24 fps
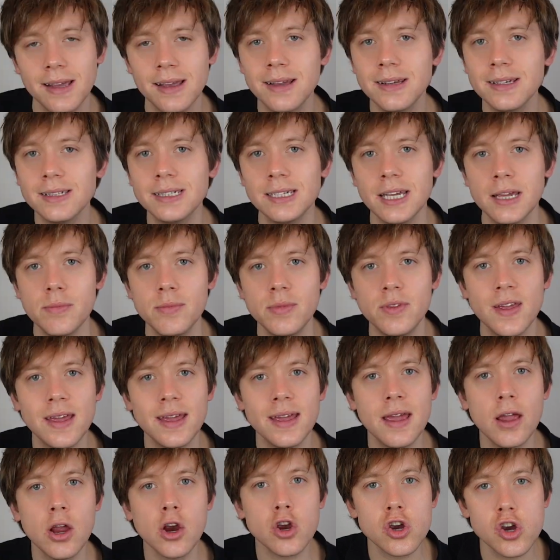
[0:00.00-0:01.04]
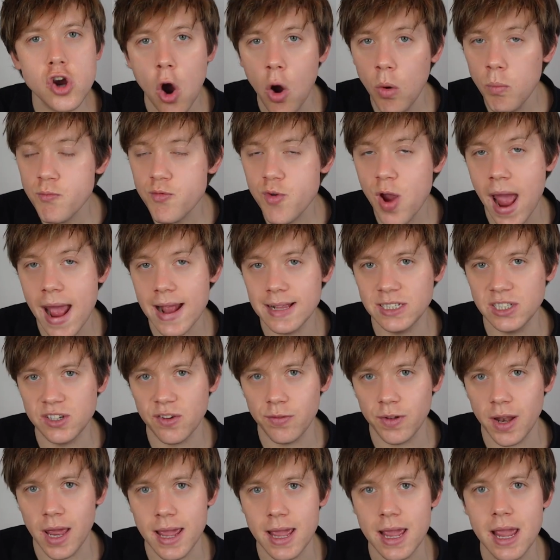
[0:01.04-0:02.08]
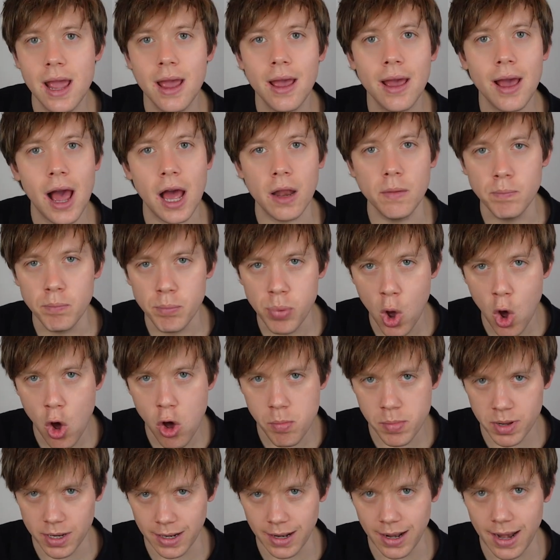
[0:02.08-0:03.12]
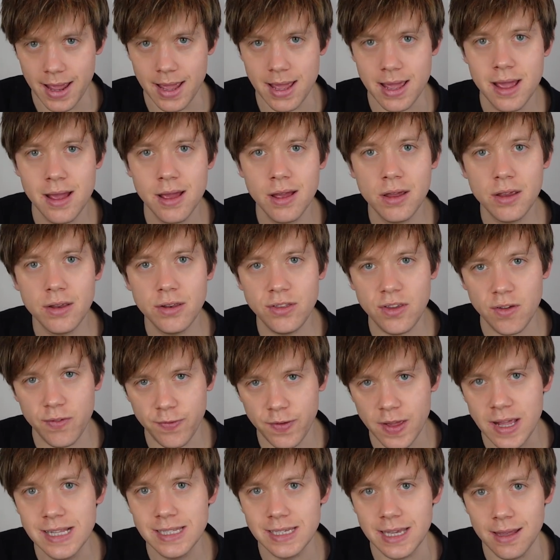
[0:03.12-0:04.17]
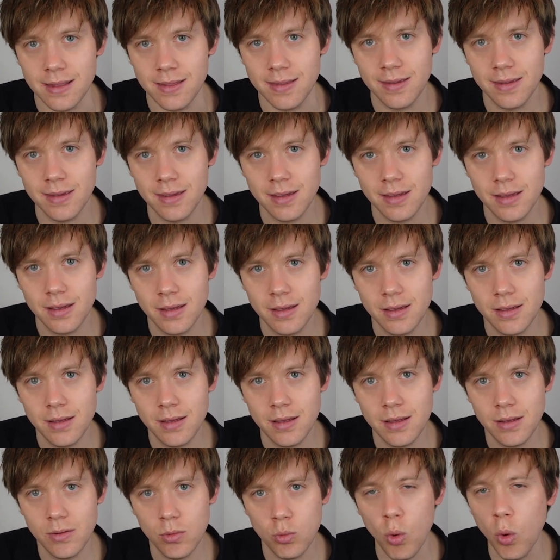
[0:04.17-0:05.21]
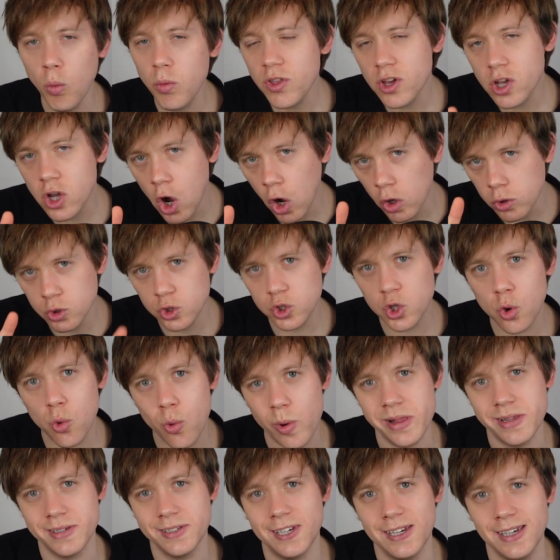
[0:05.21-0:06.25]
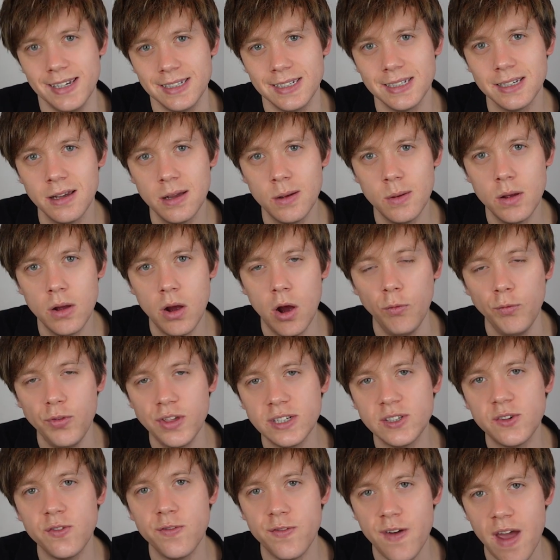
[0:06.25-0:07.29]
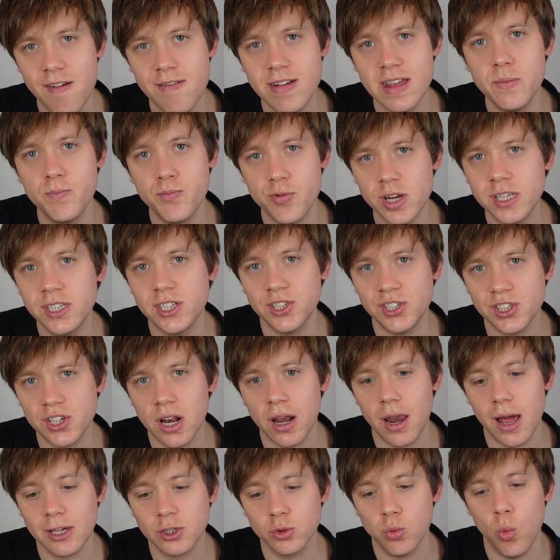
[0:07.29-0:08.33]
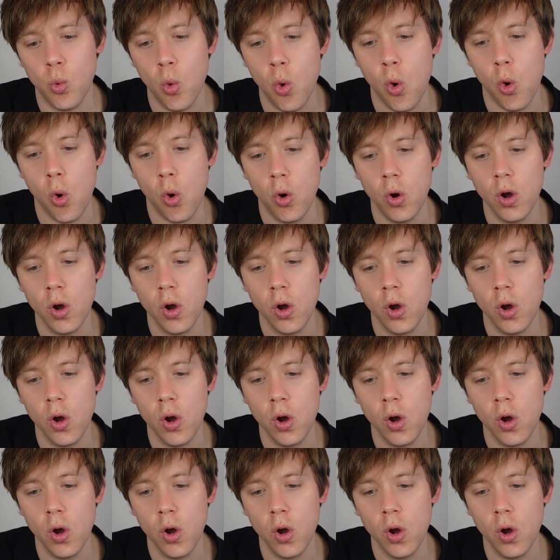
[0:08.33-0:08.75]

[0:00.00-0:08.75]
seemed comprehensively and permanently defeated. What were the consequences of this very British class war?